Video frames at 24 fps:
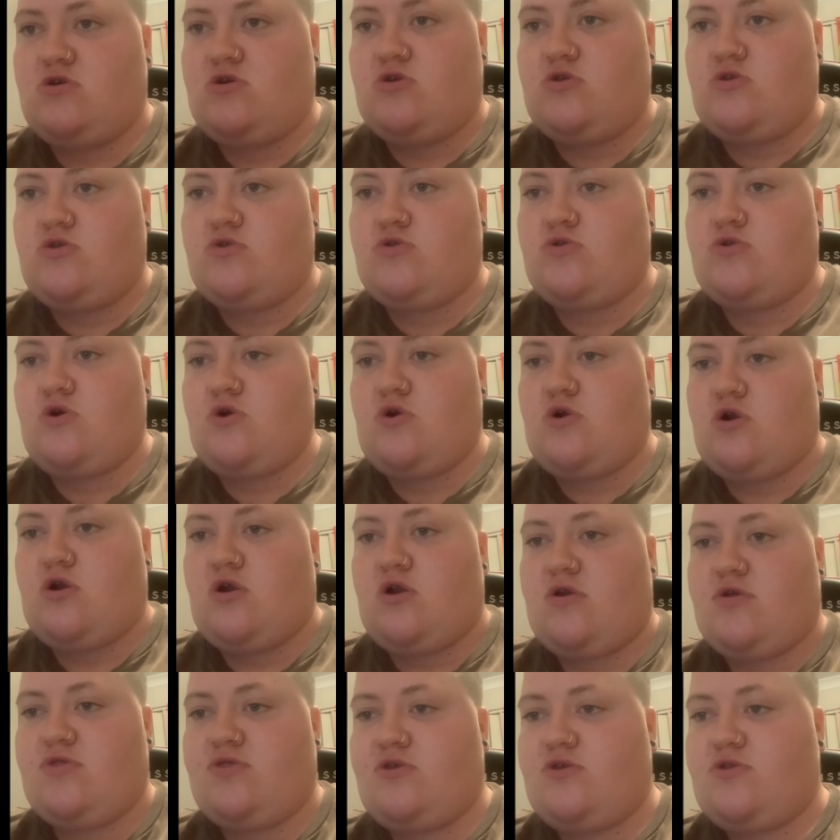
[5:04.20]

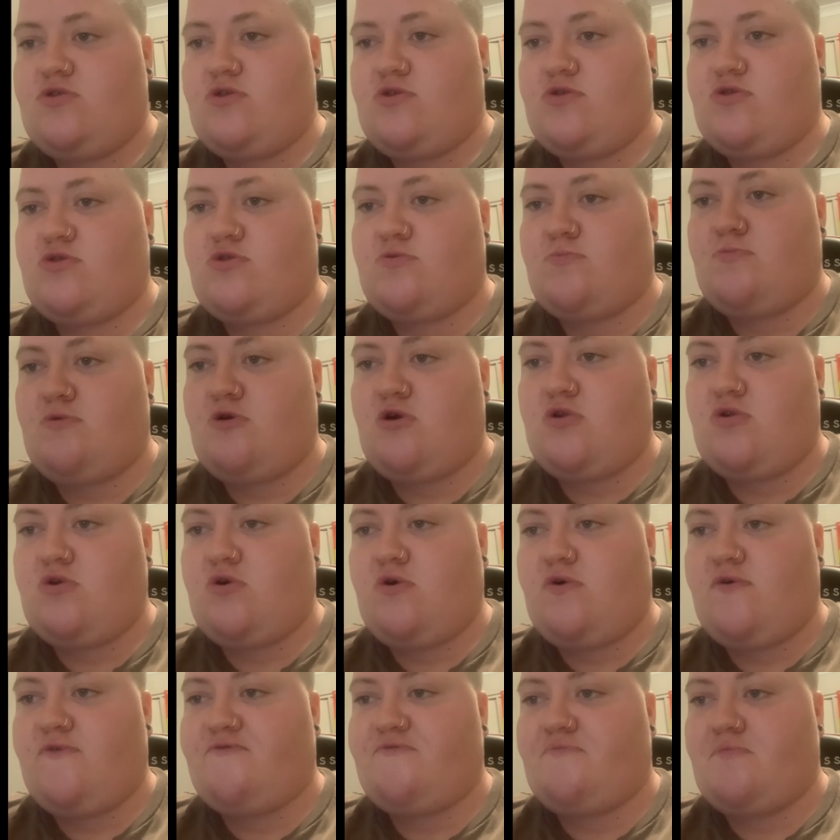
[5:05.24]
So this is the murder
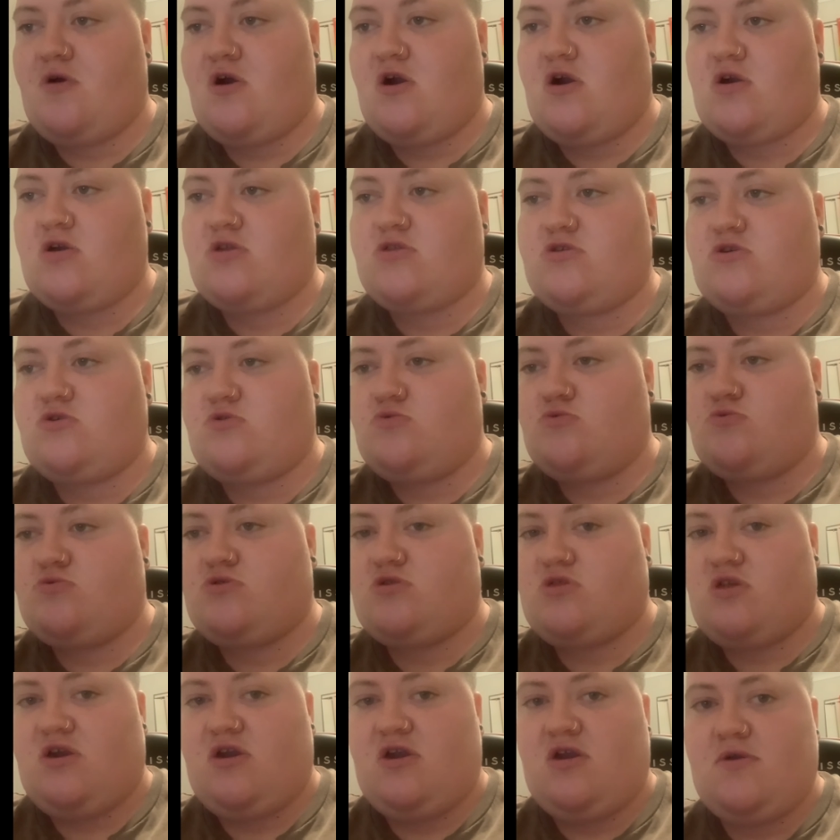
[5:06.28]
of Mark
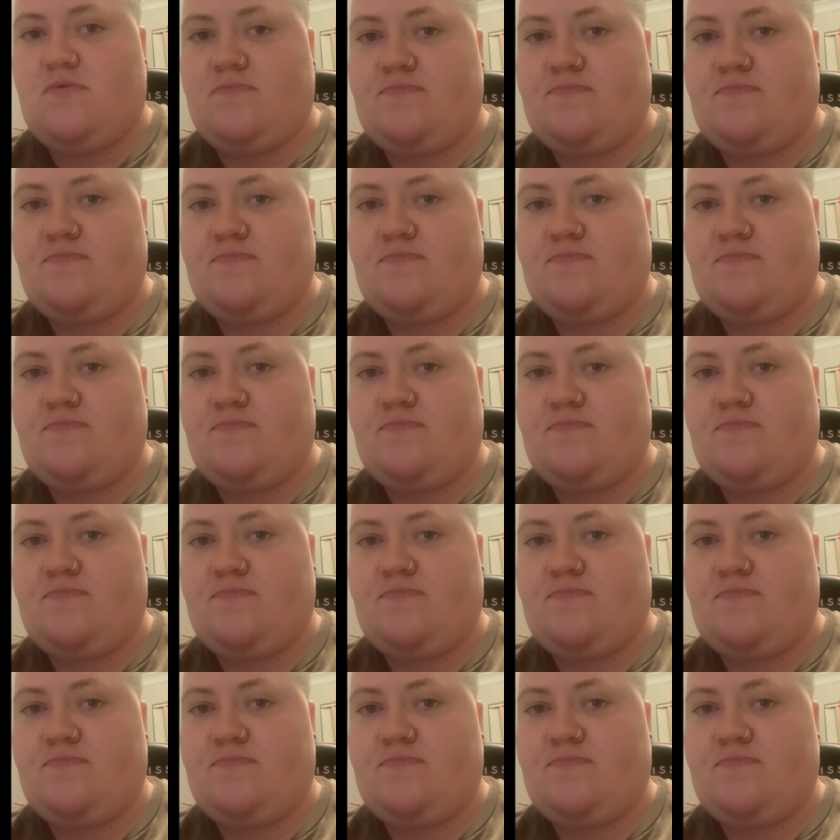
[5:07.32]
Tildesley.